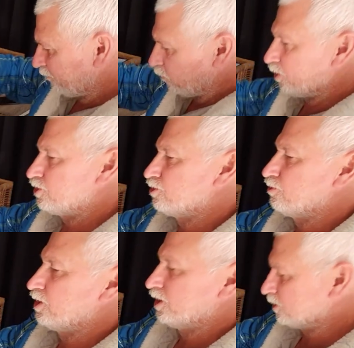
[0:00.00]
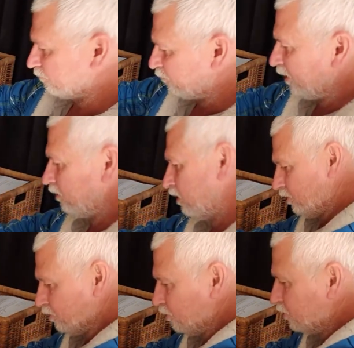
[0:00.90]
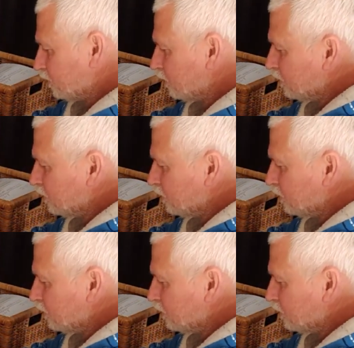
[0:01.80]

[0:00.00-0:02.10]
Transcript: 42 years of being used.